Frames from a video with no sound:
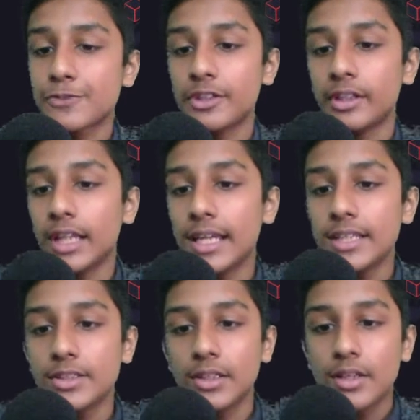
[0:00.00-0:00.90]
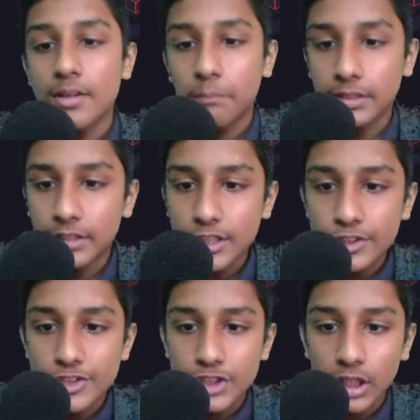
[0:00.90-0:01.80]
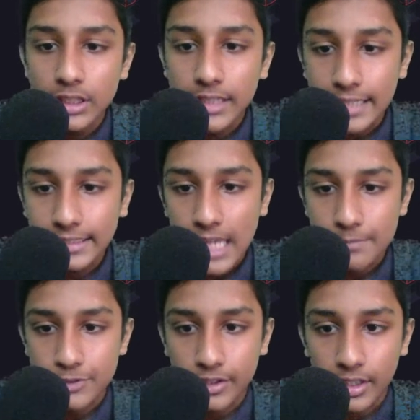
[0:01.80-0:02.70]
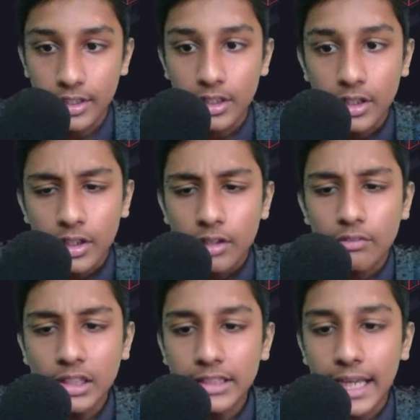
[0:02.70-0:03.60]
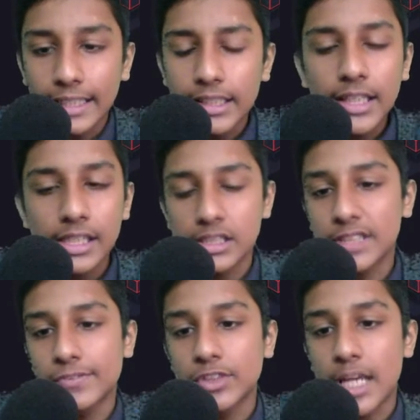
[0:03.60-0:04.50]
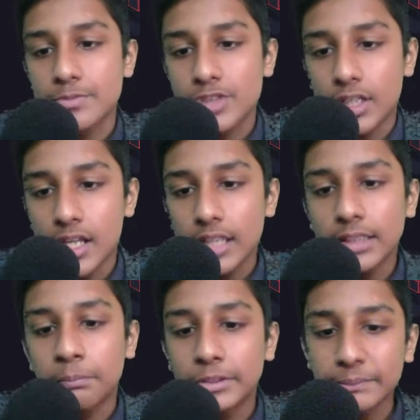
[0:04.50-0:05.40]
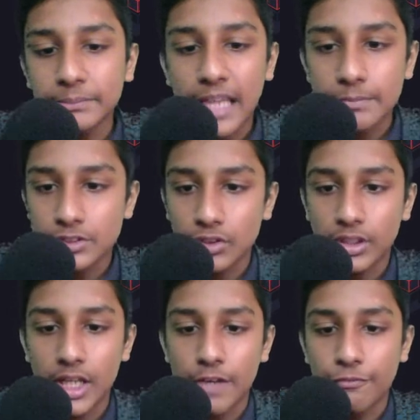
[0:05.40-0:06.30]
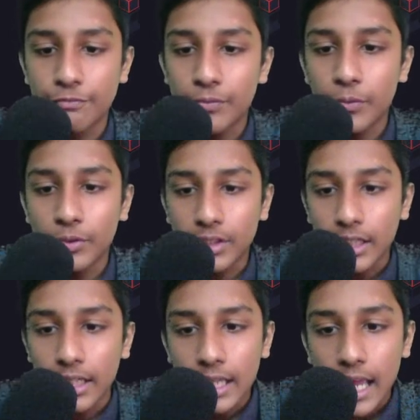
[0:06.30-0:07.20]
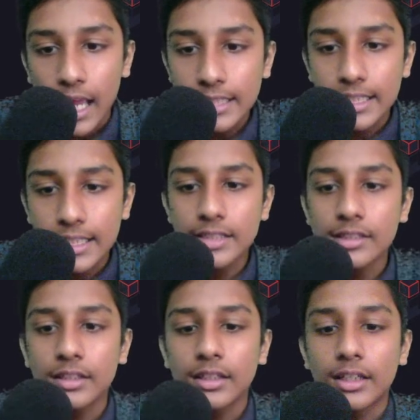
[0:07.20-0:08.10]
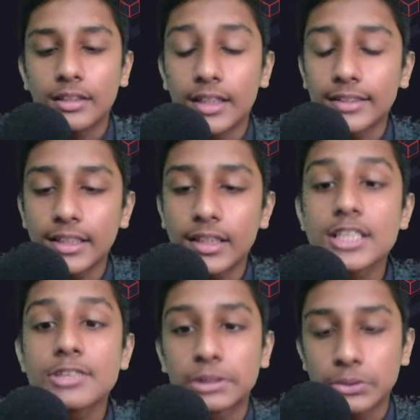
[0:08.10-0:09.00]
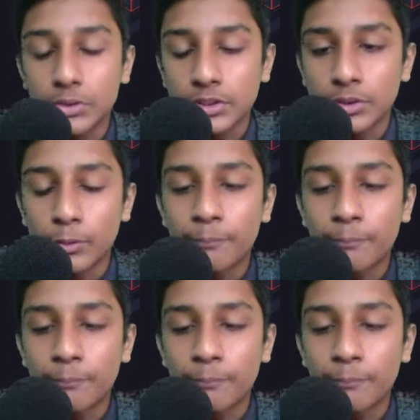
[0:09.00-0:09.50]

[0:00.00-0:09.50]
knight, but this surely can capture her. Well, the idea is if you capture her, the bishop captures on f4, and then nothing is what you could do.